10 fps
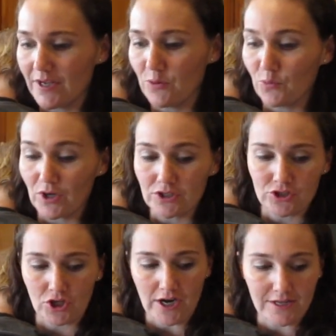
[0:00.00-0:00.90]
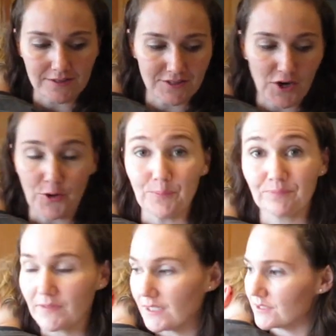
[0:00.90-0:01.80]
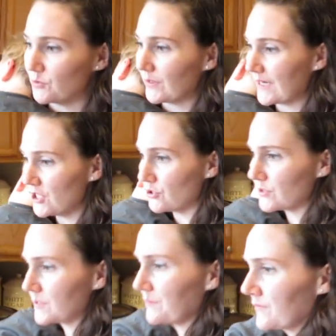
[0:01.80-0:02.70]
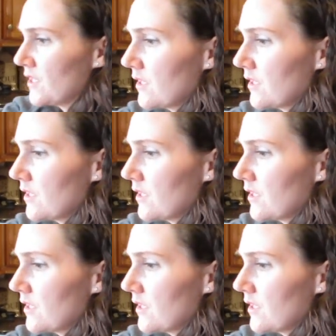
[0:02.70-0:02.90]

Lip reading: It works great, so that's the one I use.